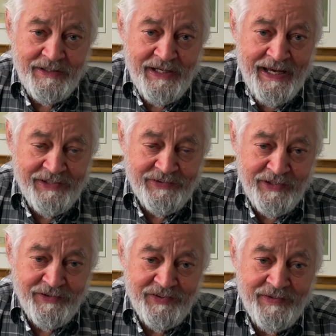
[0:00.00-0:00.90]

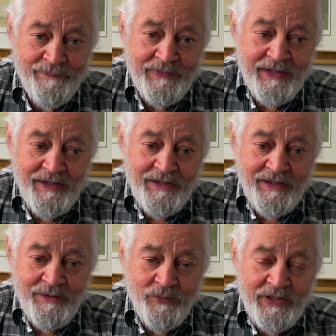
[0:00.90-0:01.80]
accidents,
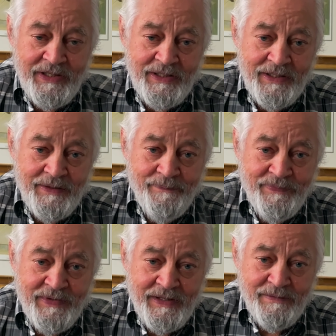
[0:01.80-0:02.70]
we can
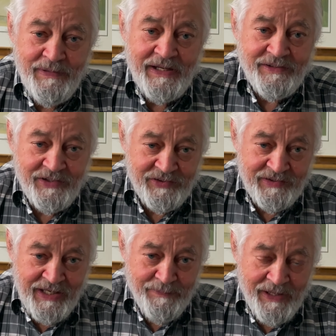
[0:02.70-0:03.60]
make
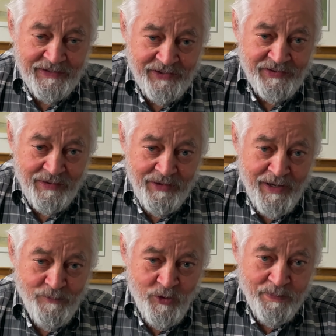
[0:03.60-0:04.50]
this a
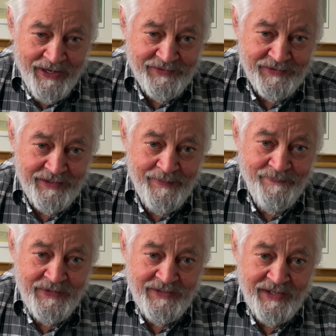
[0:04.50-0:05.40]
lot more pleasant,
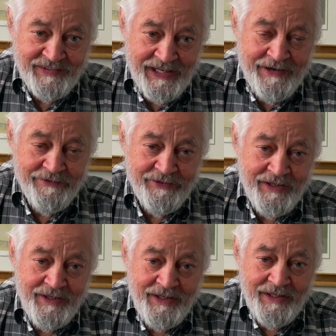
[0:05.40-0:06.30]
safe,
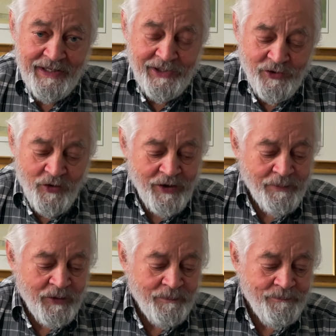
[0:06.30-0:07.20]
and enjoyable.